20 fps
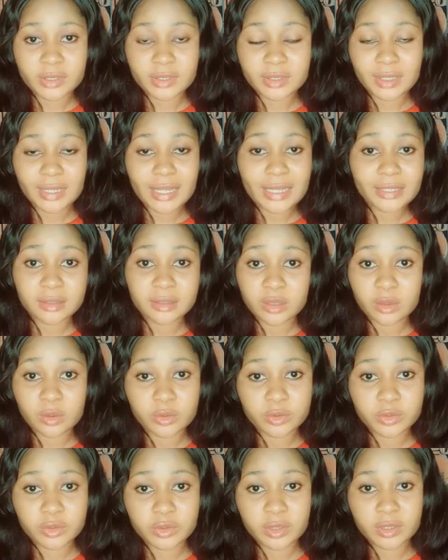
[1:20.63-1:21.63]
It's a lightening
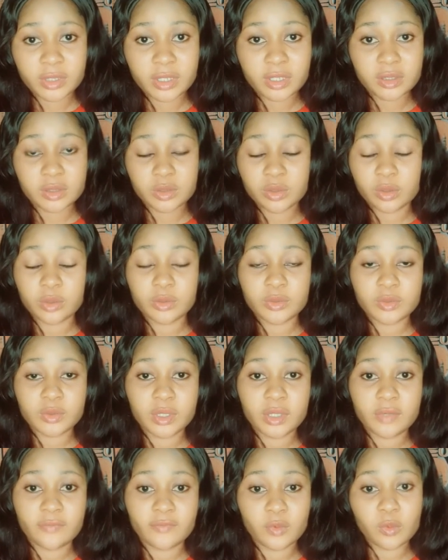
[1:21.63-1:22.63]
lotion that is going to
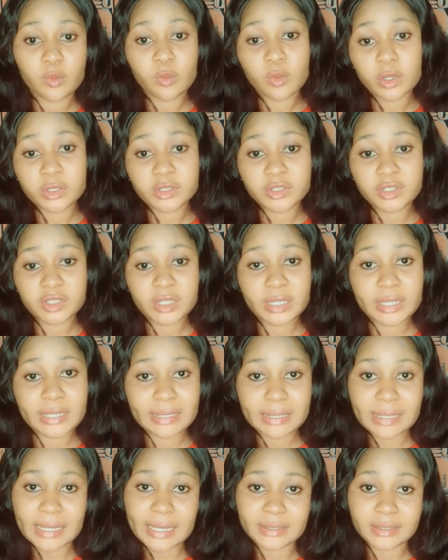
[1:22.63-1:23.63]
give you one shade
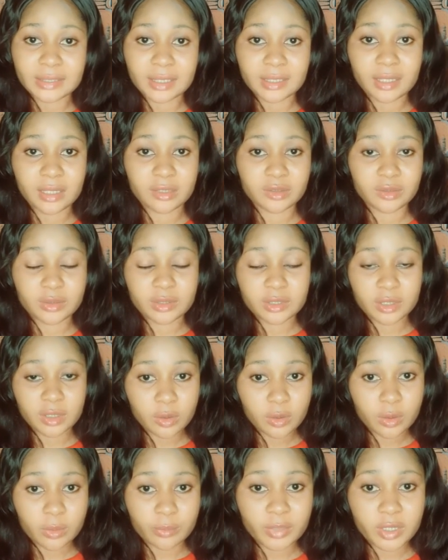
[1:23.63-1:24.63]
lighter than your skin
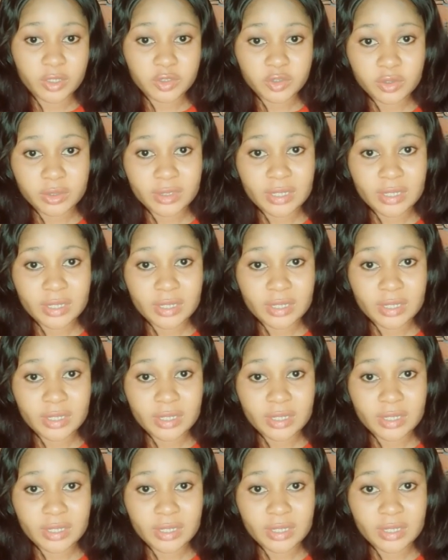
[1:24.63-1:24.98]
complexion.